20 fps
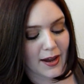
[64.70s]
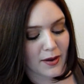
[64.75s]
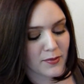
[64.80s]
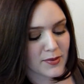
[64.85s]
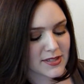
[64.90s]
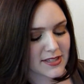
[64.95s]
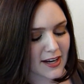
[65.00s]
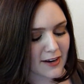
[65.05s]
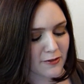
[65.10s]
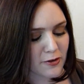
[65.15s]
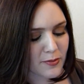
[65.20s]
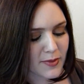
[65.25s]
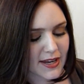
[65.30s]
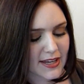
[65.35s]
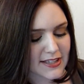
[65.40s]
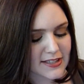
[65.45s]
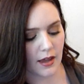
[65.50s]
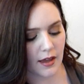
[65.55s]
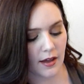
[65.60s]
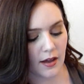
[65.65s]
was not for
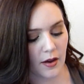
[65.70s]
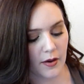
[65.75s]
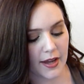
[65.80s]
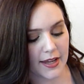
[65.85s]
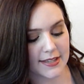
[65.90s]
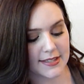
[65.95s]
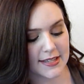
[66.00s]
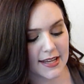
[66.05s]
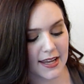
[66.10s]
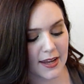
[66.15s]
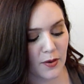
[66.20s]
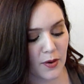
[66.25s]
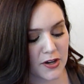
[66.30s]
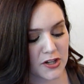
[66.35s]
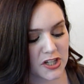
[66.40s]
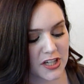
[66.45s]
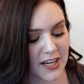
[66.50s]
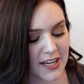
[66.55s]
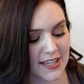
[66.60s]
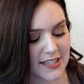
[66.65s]
me. So, okay, second
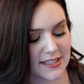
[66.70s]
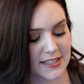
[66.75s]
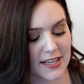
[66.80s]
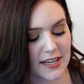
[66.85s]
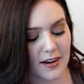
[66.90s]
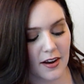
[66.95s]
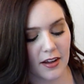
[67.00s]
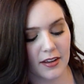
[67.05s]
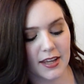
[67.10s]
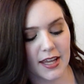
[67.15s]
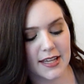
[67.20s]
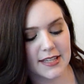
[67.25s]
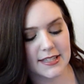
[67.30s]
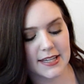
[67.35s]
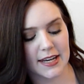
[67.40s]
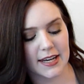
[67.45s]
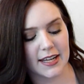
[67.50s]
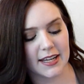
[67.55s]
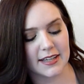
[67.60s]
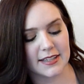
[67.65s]
question is, did online
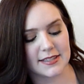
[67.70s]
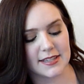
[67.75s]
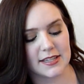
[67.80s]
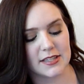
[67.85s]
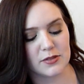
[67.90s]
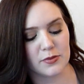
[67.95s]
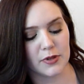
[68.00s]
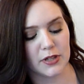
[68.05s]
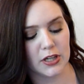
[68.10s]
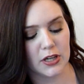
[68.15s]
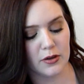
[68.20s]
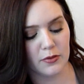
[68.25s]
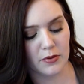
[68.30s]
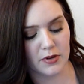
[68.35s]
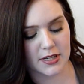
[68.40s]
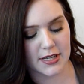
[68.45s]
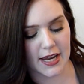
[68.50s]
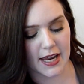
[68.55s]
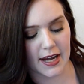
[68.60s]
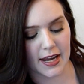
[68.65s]
dating exist when you
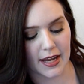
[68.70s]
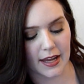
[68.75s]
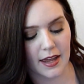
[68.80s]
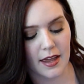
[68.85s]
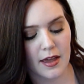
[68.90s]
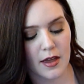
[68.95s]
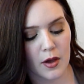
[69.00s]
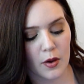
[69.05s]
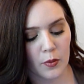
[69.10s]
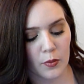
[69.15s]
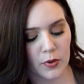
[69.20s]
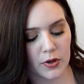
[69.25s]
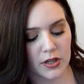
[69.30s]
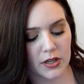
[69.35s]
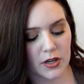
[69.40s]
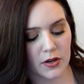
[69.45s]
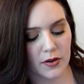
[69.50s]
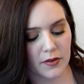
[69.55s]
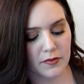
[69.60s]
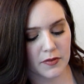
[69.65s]
were dating? Would
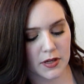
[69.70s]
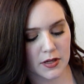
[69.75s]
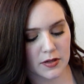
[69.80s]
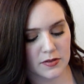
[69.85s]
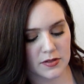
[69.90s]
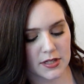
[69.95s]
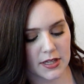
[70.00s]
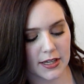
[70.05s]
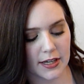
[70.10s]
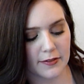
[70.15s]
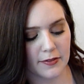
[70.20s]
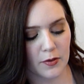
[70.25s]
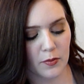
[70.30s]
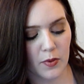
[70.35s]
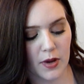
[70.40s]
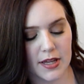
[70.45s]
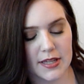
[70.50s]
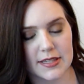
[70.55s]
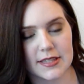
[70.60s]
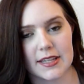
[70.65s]
you have used it if it
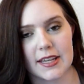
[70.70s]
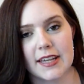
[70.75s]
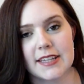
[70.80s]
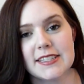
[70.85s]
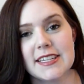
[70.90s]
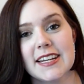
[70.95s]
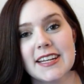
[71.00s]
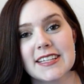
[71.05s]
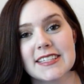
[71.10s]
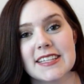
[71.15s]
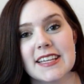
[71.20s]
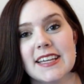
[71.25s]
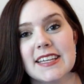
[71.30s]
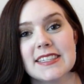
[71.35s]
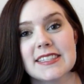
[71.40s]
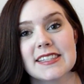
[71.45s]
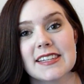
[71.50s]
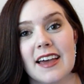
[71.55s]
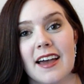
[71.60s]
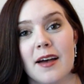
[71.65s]
was? It did
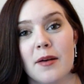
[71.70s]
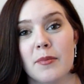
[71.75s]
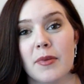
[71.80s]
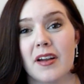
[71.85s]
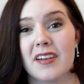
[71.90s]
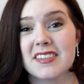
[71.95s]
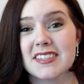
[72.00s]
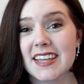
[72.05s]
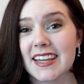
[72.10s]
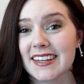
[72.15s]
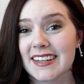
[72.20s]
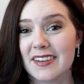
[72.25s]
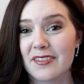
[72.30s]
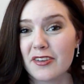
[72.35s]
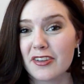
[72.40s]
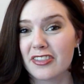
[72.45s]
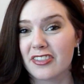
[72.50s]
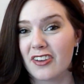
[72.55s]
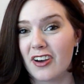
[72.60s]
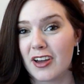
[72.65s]
exist, but honestly I
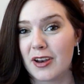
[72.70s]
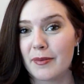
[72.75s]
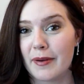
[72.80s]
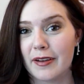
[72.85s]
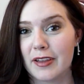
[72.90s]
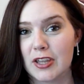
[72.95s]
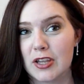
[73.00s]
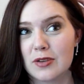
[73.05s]
never thought about